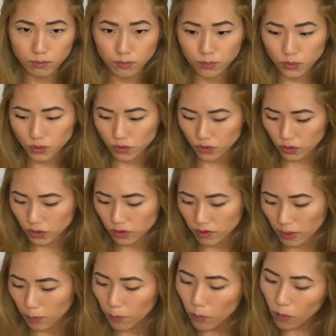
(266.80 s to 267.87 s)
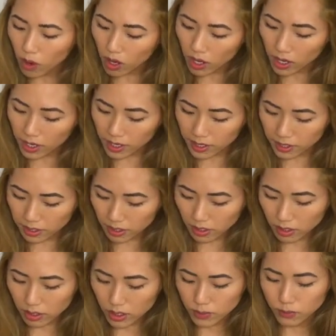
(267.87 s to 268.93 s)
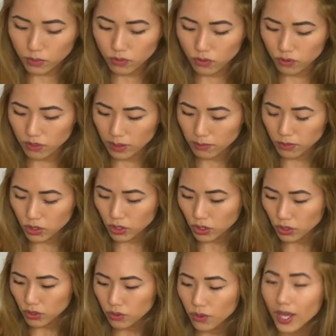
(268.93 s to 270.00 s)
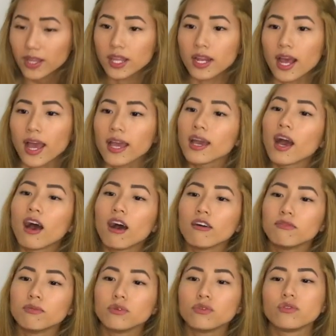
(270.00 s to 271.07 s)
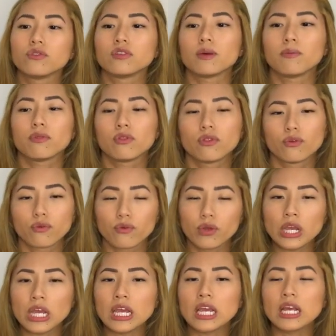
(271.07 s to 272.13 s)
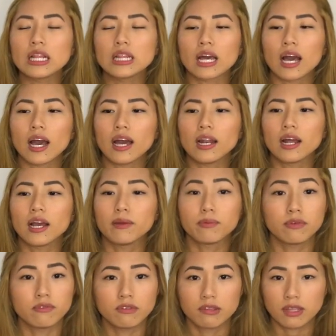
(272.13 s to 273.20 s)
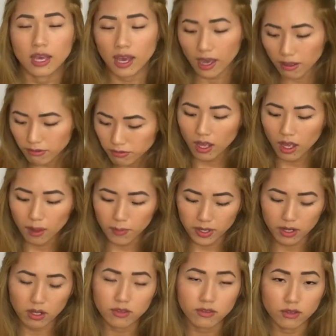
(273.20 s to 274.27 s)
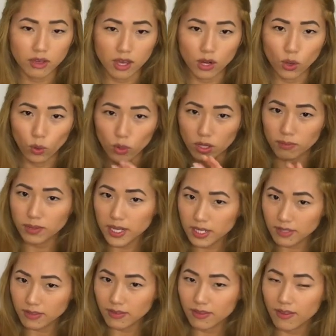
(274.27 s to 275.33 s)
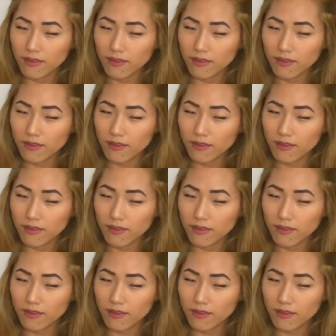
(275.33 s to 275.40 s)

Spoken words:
booster step 1, booster step 2, and then I have booster step 3 that I previously have. And I also got Olaplex.